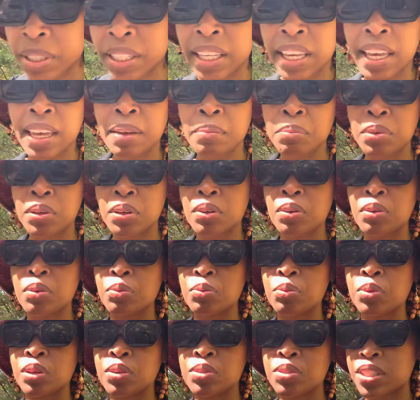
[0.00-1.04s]
can, but
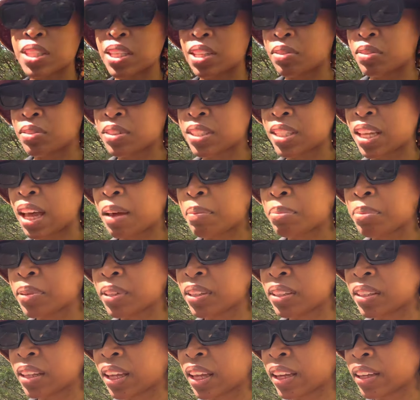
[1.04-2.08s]
we're gonna stay on
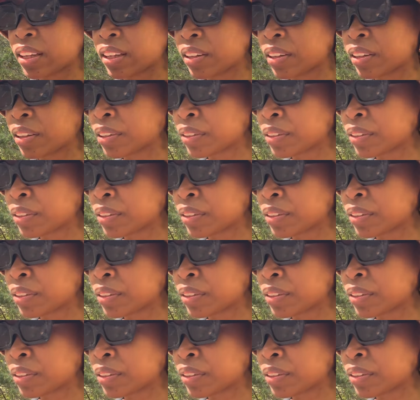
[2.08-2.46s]
topic. Like, but